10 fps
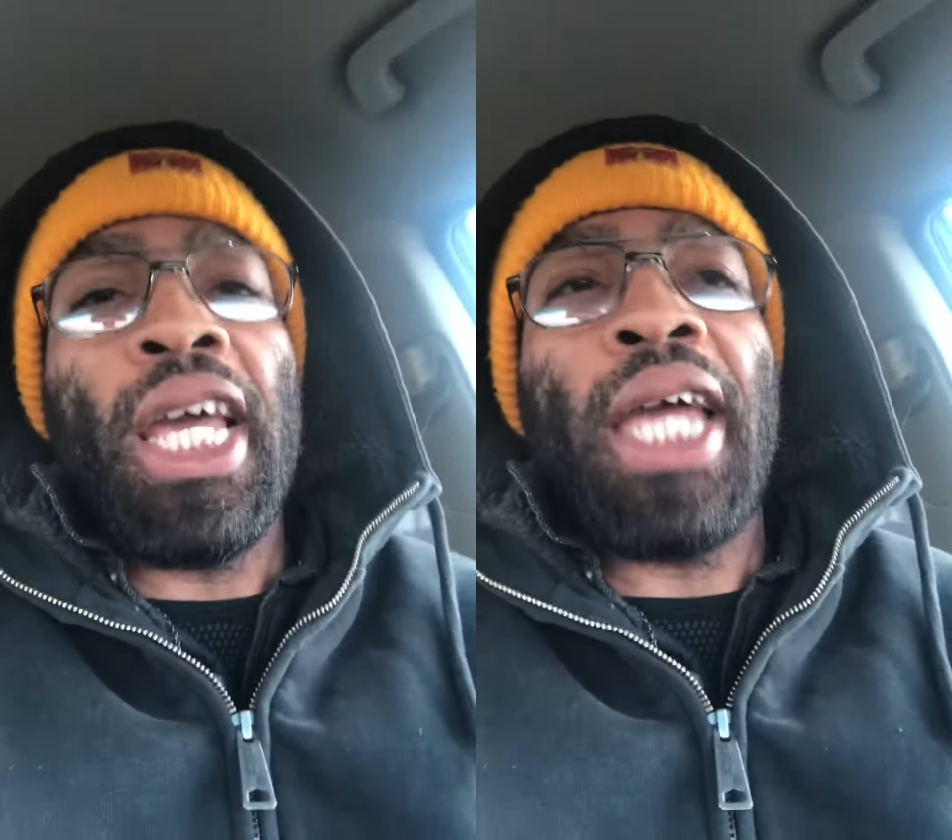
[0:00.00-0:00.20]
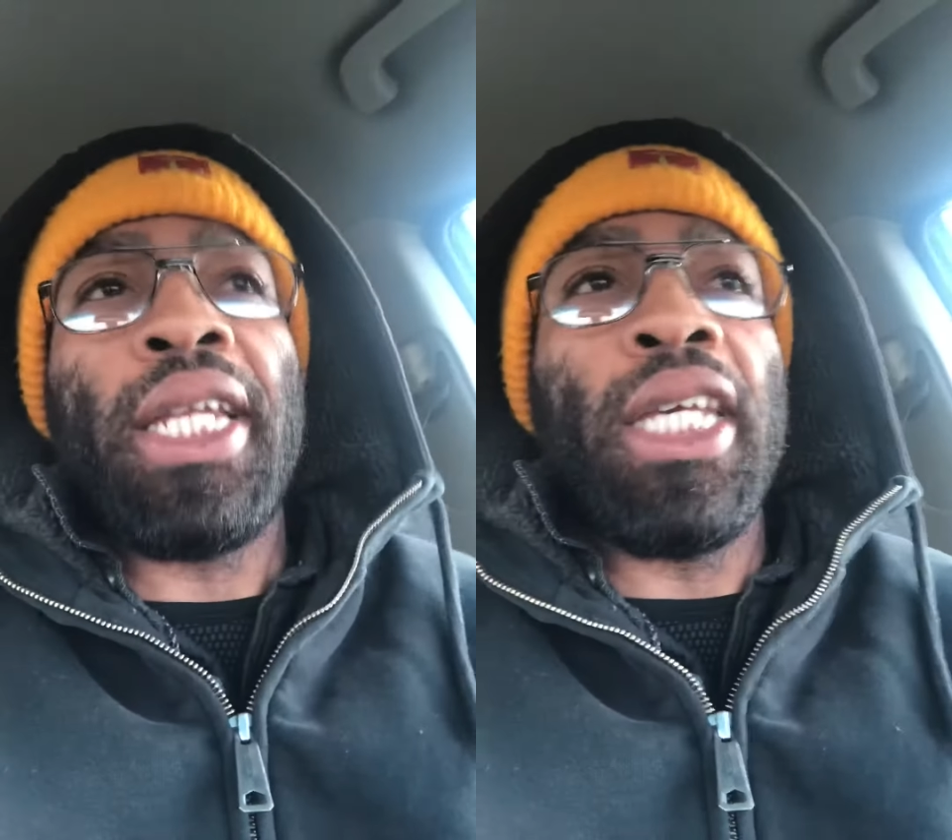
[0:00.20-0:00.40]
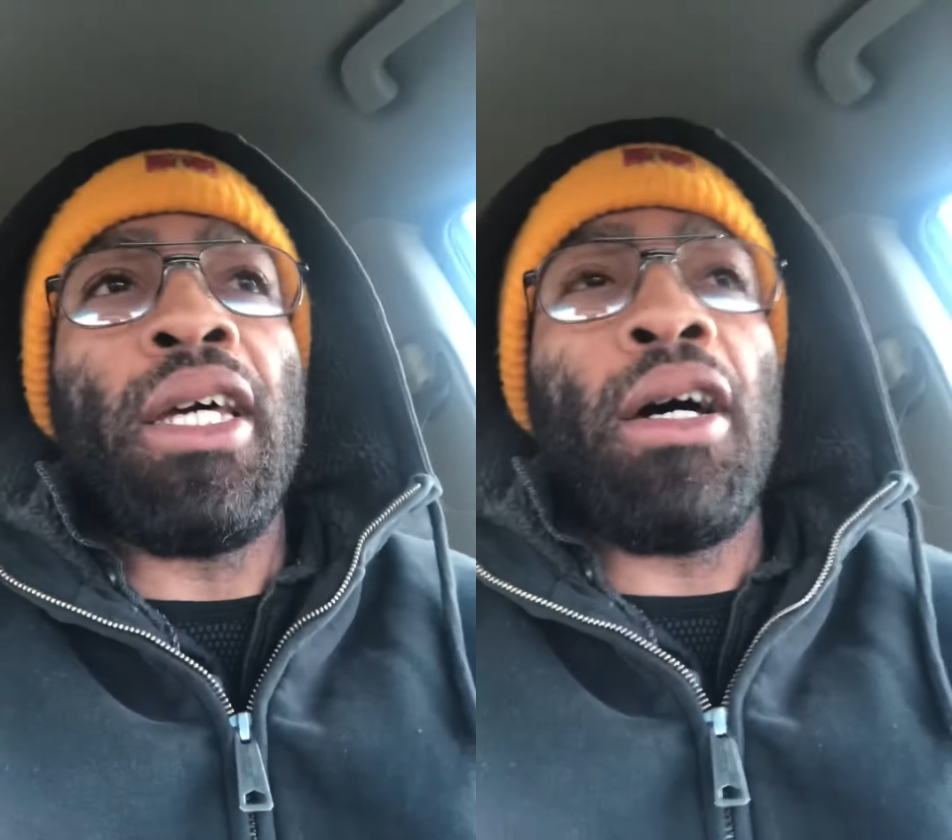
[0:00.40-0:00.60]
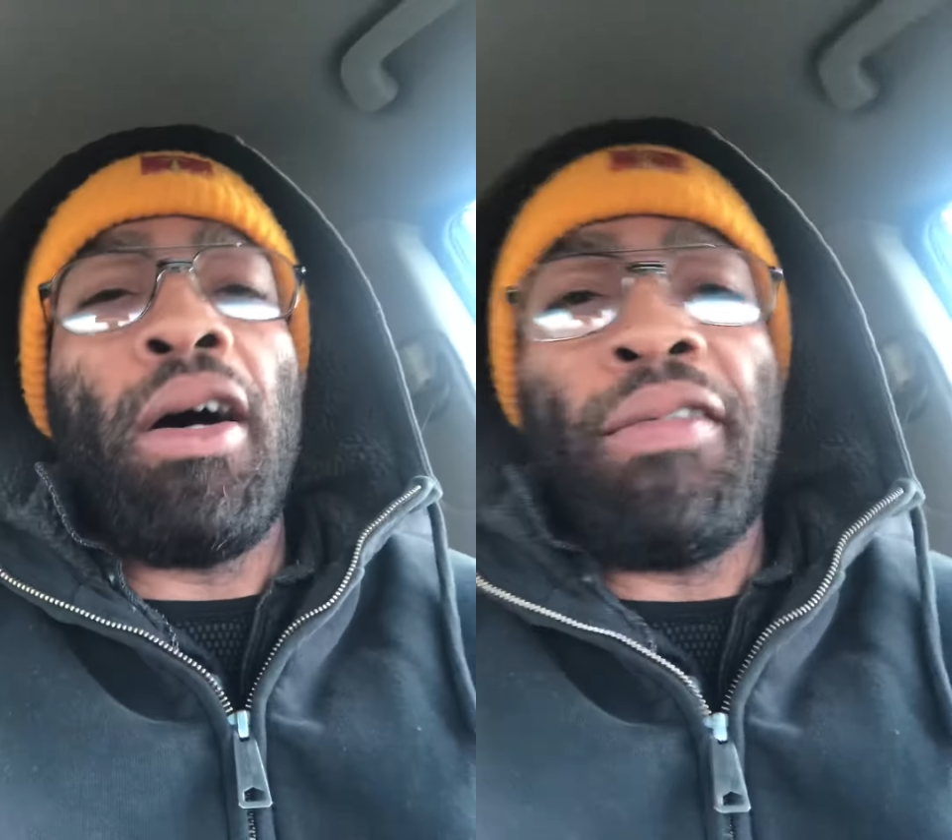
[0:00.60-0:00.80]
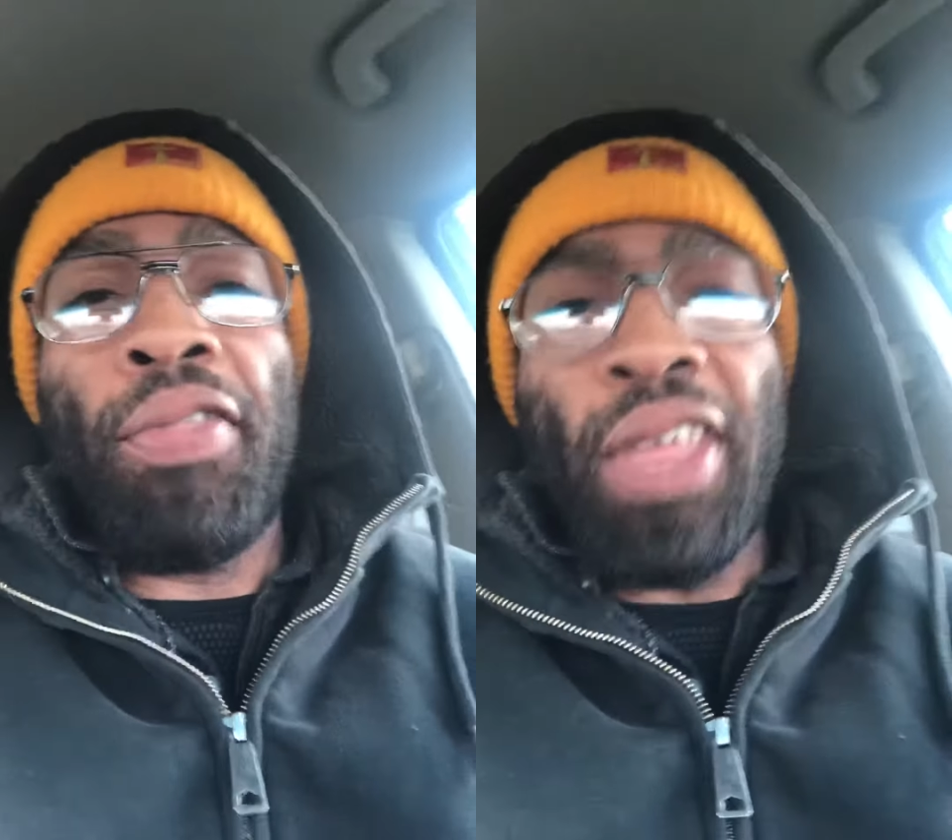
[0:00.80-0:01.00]
idea
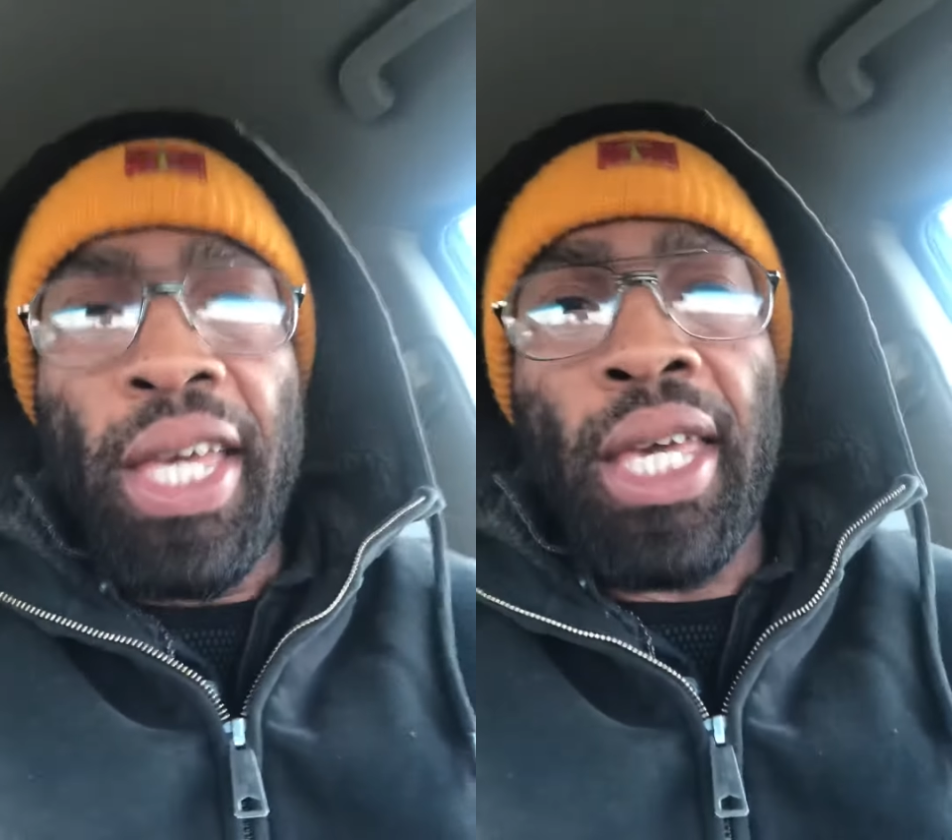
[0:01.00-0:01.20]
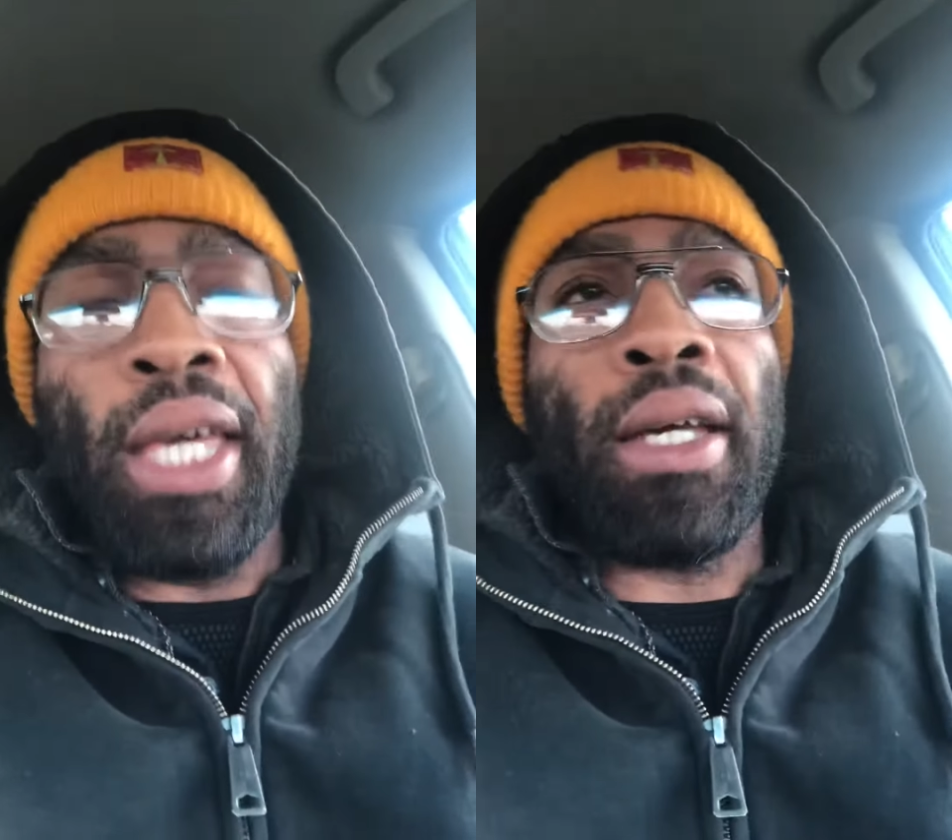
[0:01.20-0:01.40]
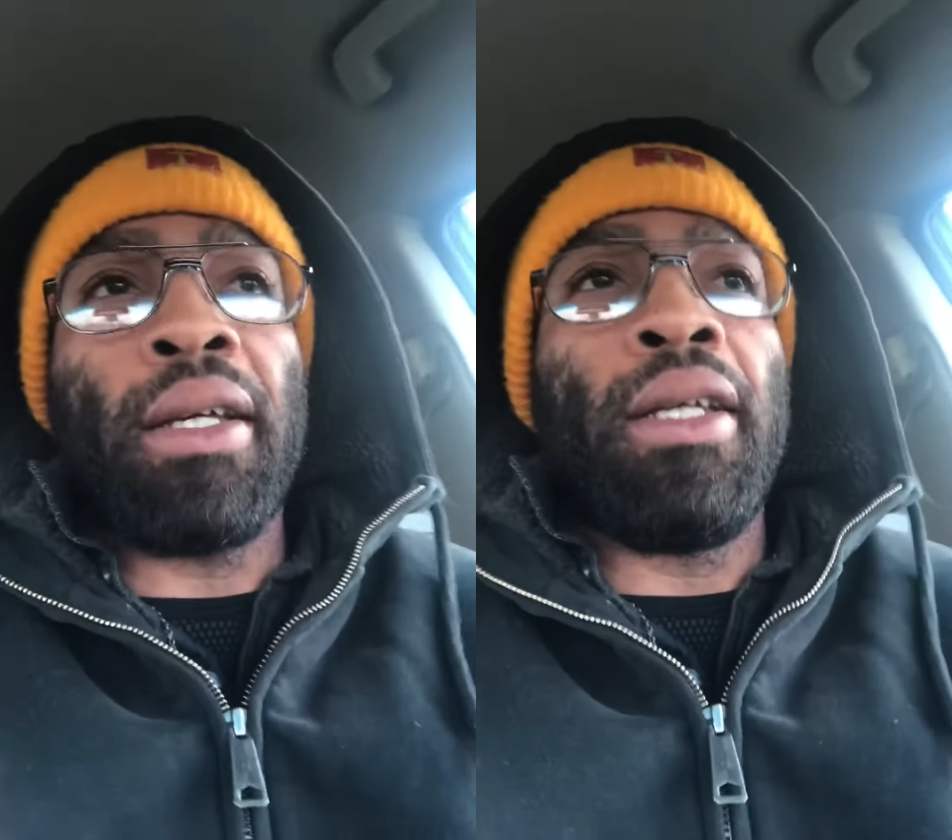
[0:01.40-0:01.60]
of thinking,